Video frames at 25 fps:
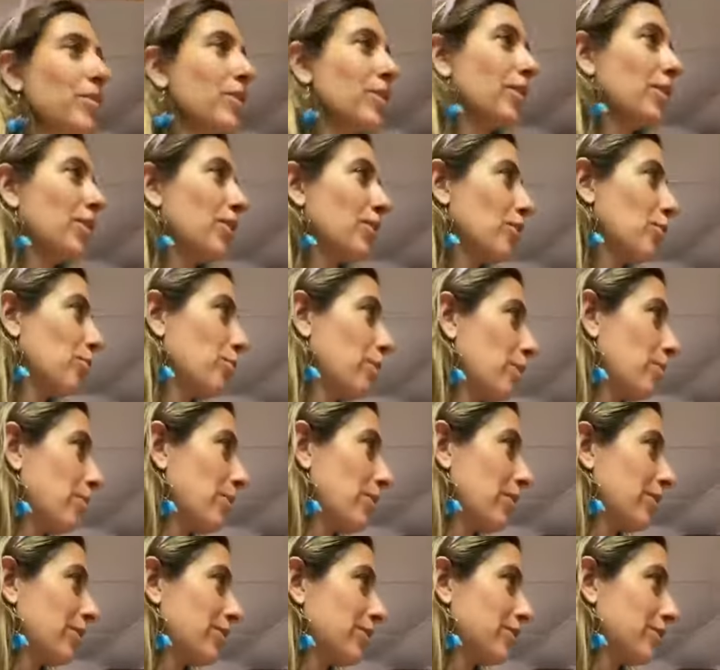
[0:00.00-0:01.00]
Although my
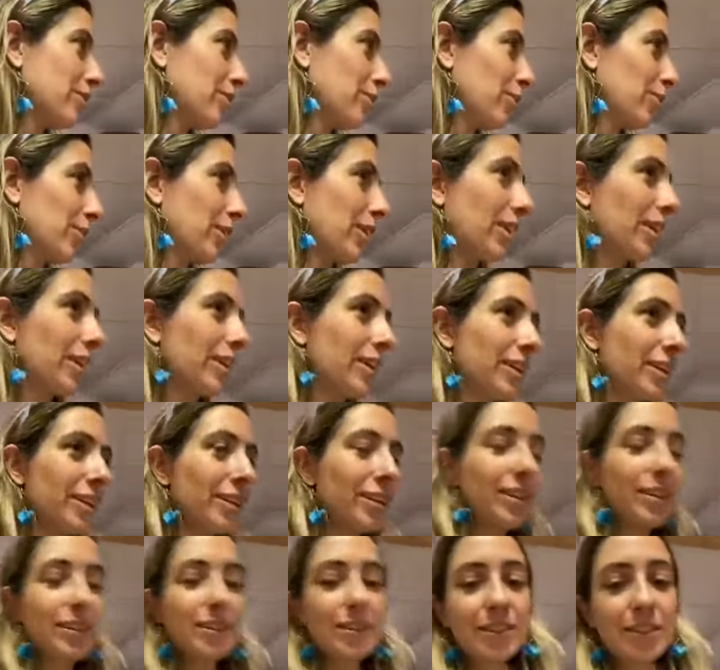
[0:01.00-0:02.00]
parents don't like it
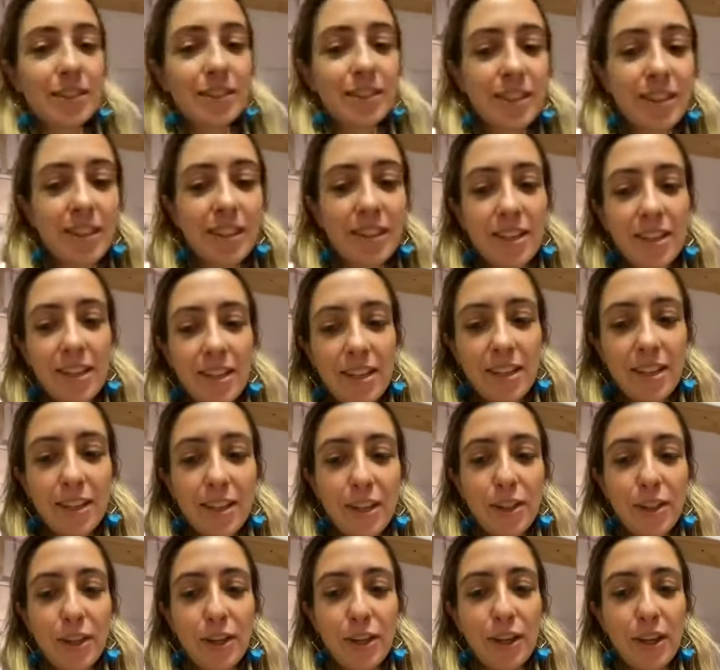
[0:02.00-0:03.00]
because they
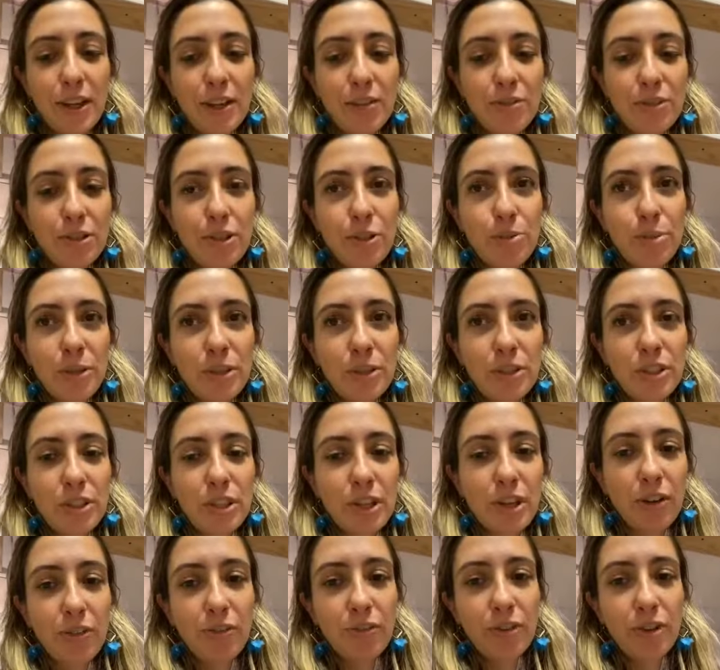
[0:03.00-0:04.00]
think I have too much
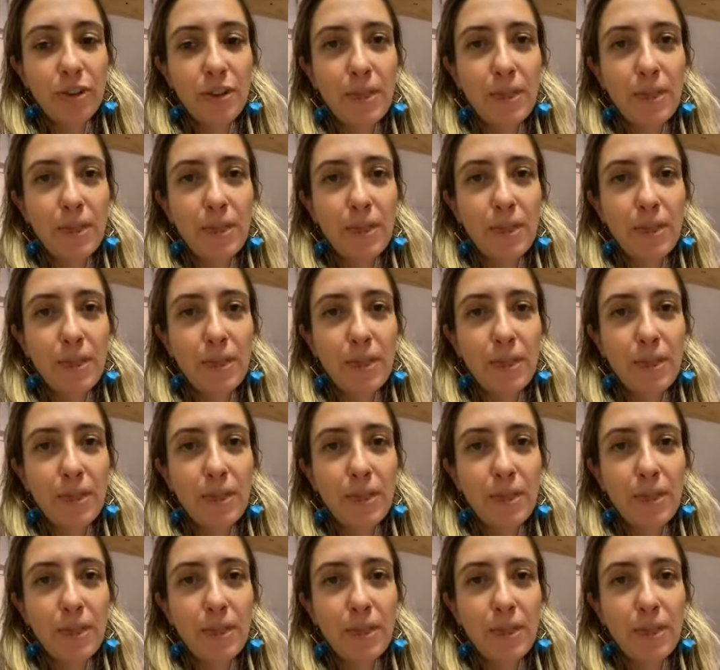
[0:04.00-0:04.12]
stuff.